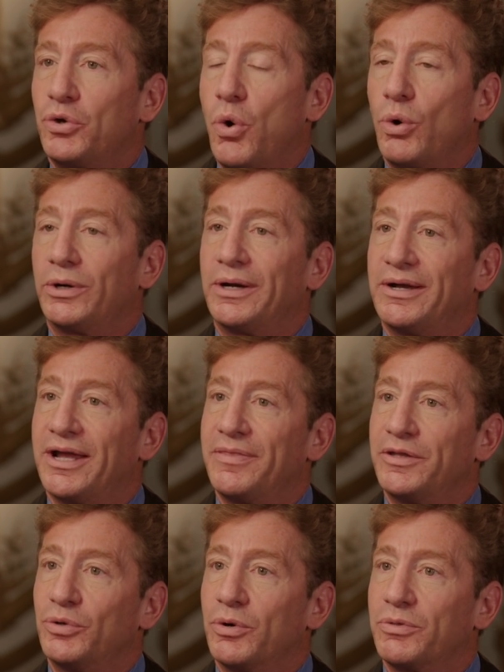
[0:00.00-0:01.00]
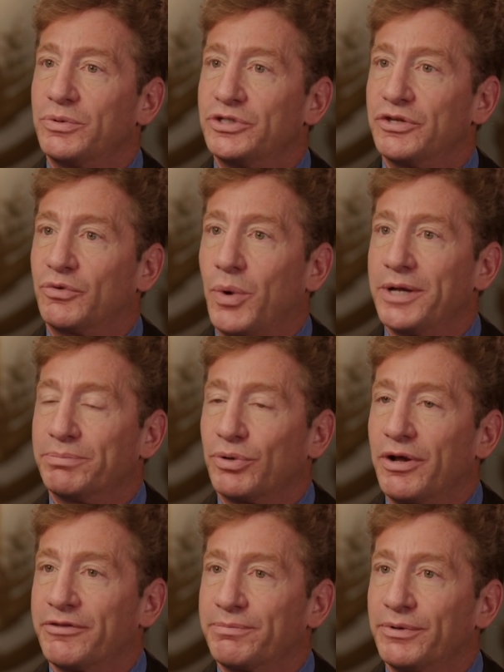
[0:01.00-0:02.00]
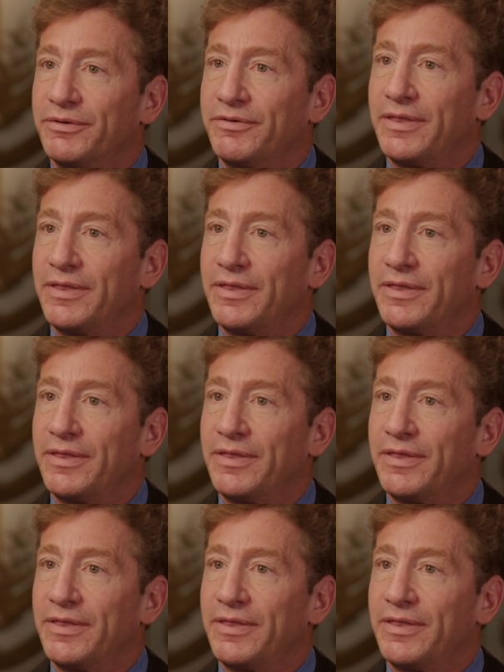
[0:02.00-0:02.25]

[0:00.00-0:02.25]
core area in the north which is quite prosperous,